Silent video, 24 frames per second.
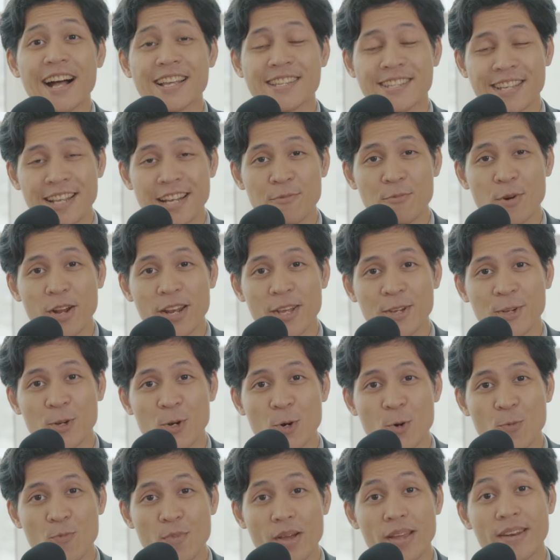
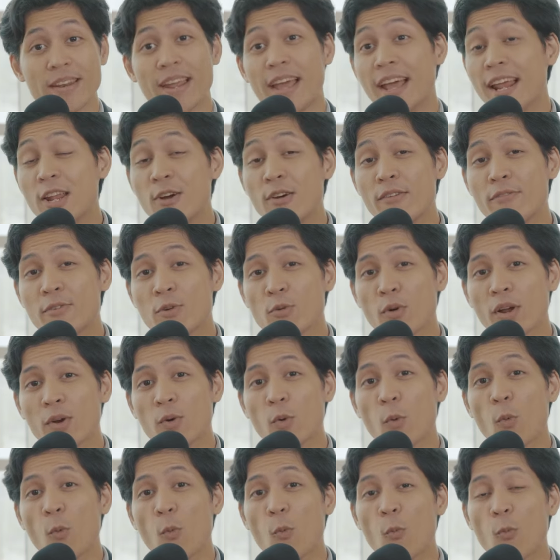Assalamualaikum and hello
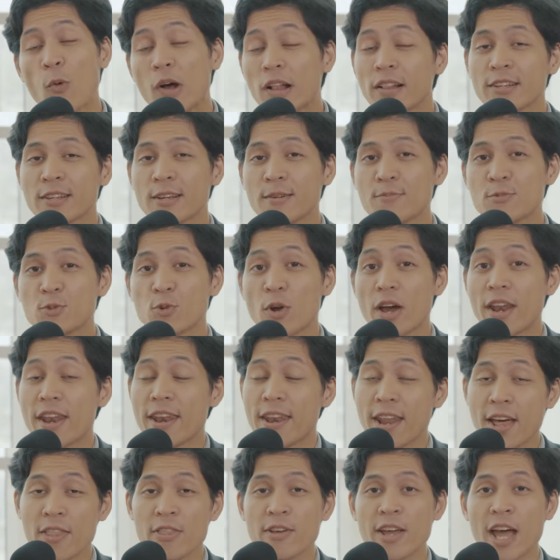everyone. Welcome to
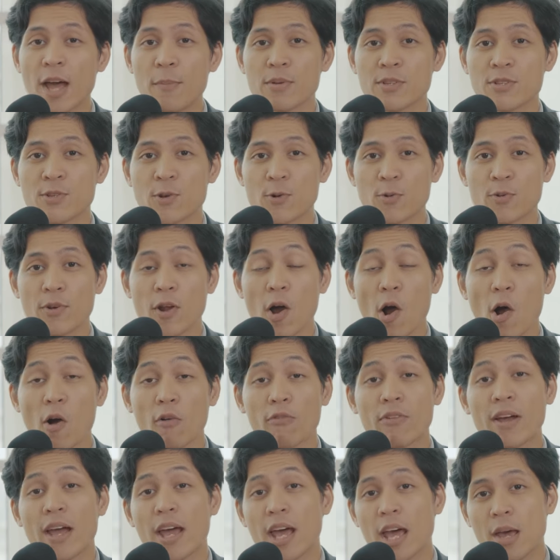another episode
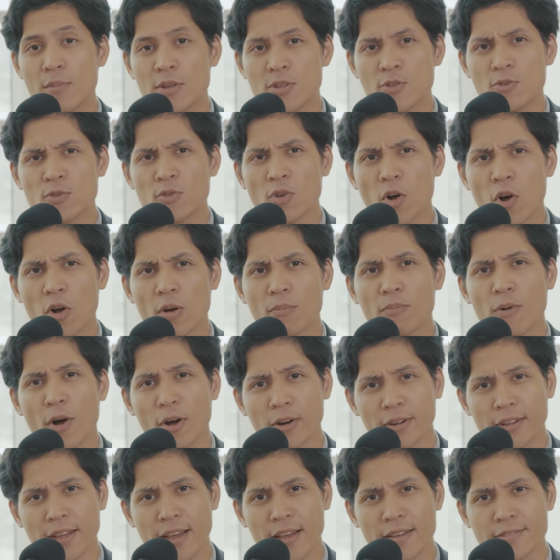of MSU Talk
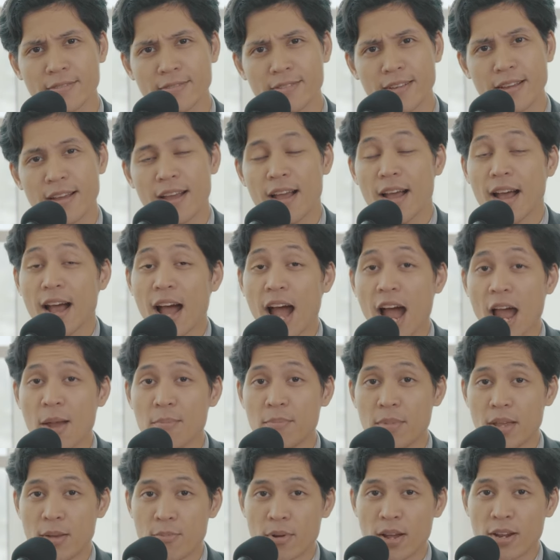Podcast.
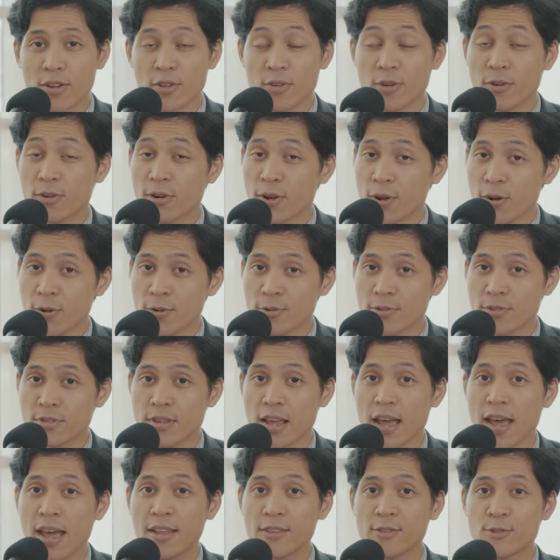I'm Imran, your host,
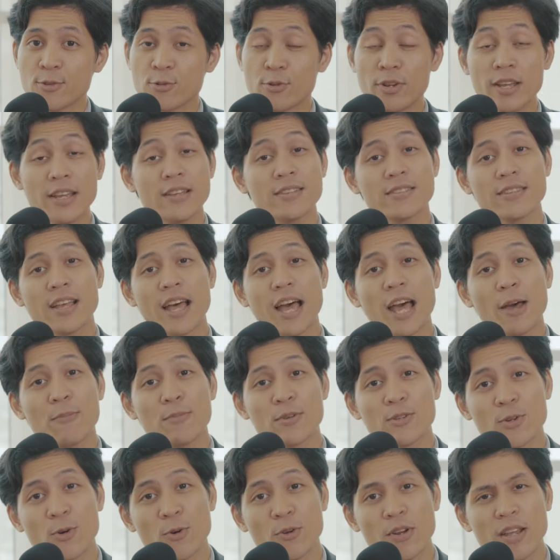and today's
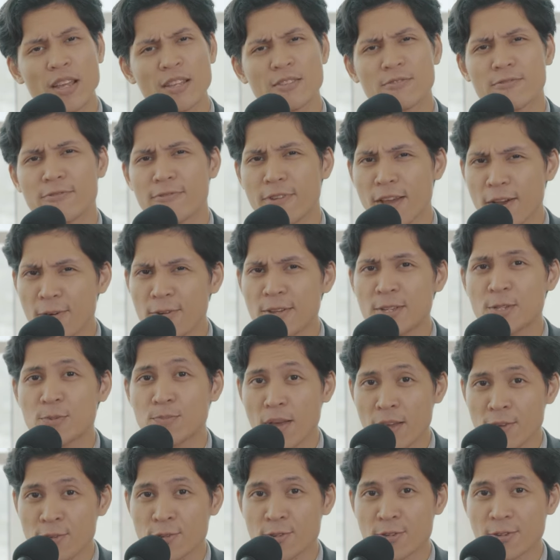episode is very
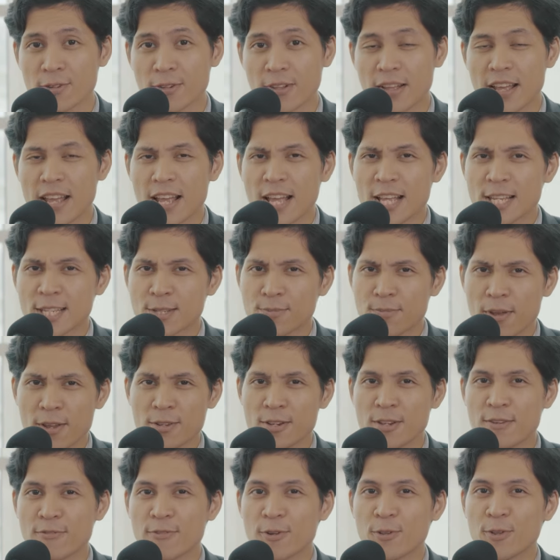special,
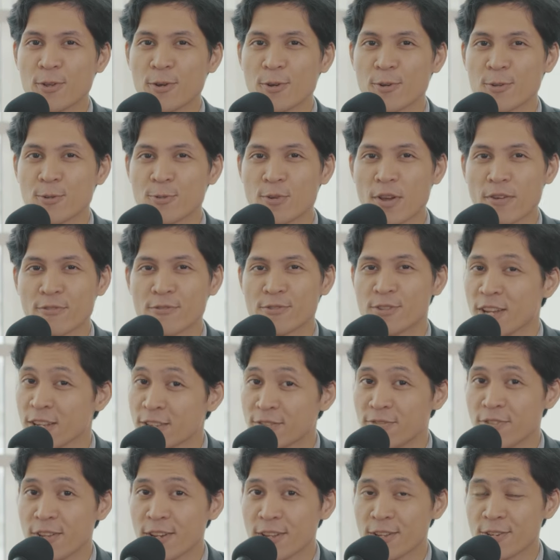especially for those who have
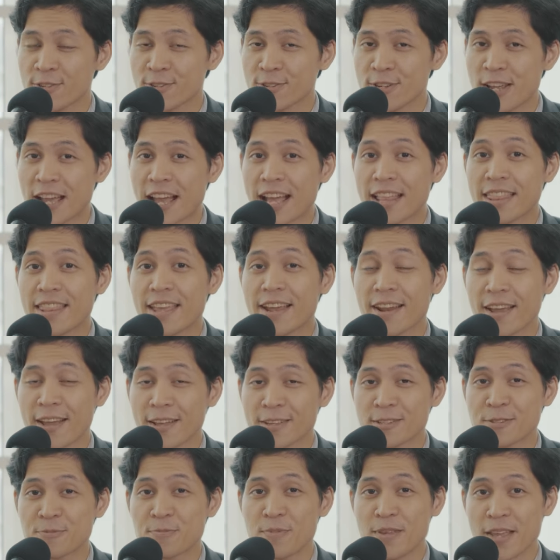just finished their
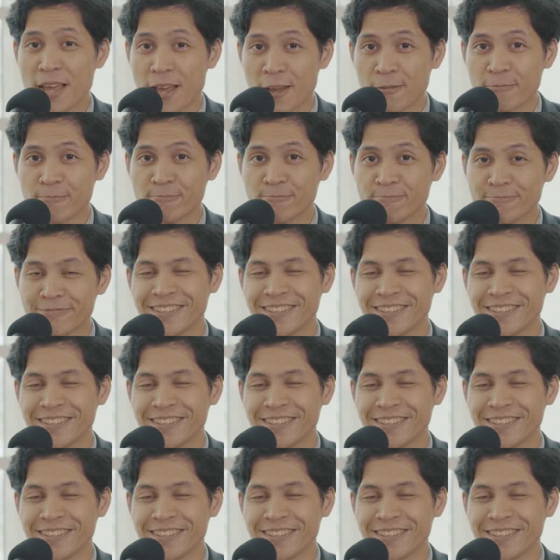SPM.